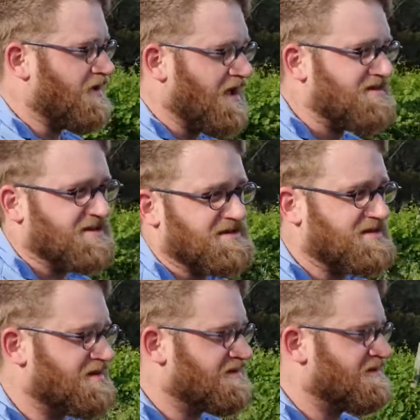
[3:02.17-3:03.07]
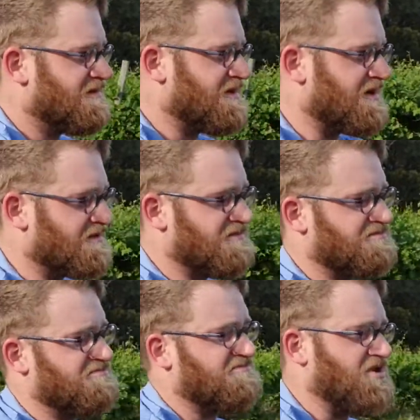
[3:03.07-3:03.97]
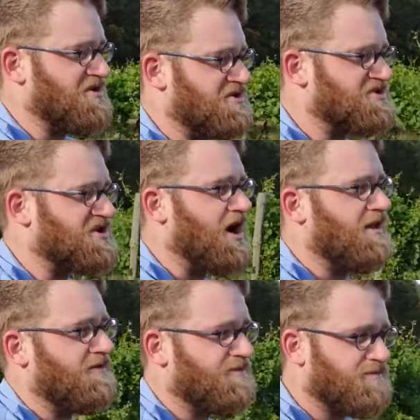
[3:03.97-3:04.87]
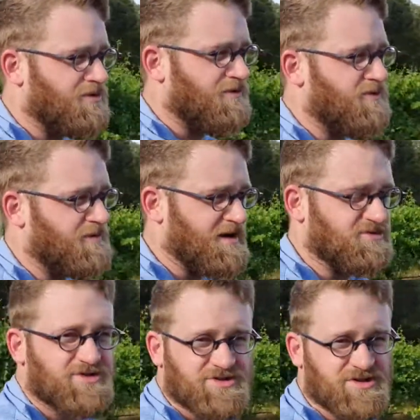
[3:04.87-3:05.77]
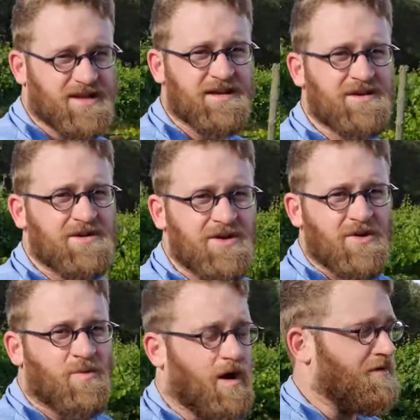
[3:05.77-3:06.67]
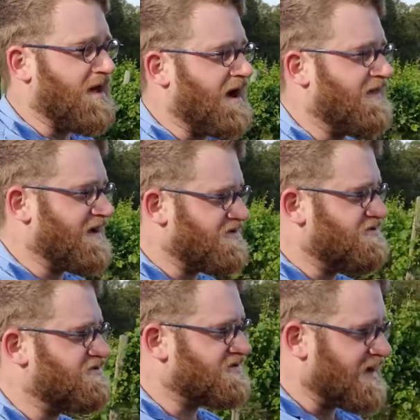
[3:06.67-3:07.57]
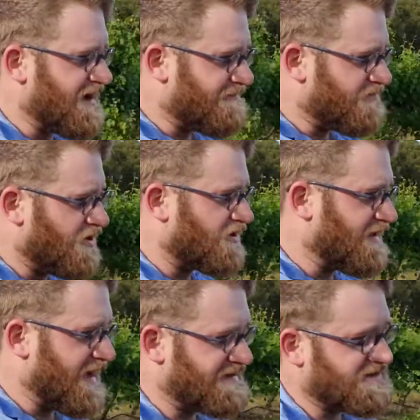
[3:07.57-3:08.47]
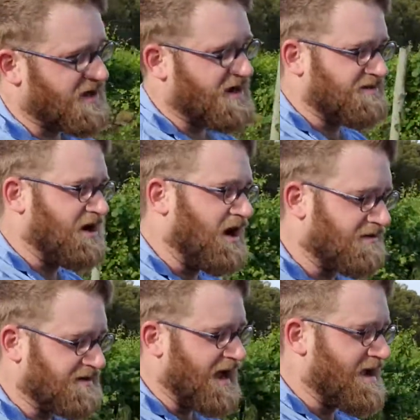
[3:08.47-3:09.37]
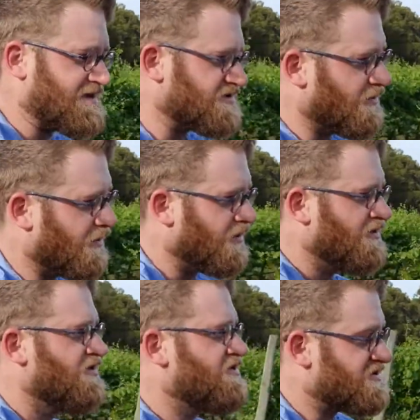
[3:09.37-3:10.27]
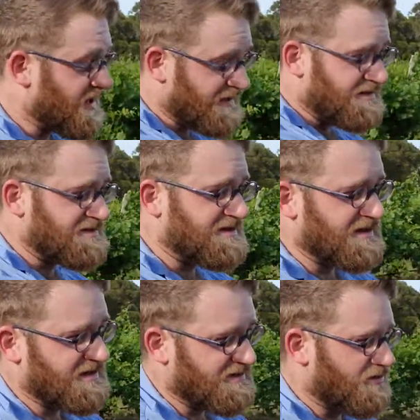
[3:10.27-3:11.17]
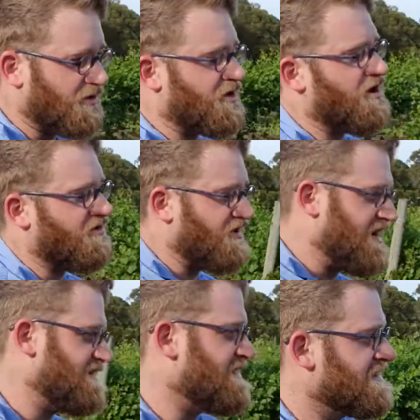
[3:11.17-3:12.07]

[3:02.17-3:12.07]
isn't the style of Fume traditionally. While now they use glass-lined tiled tanks or stainless steel or concrete.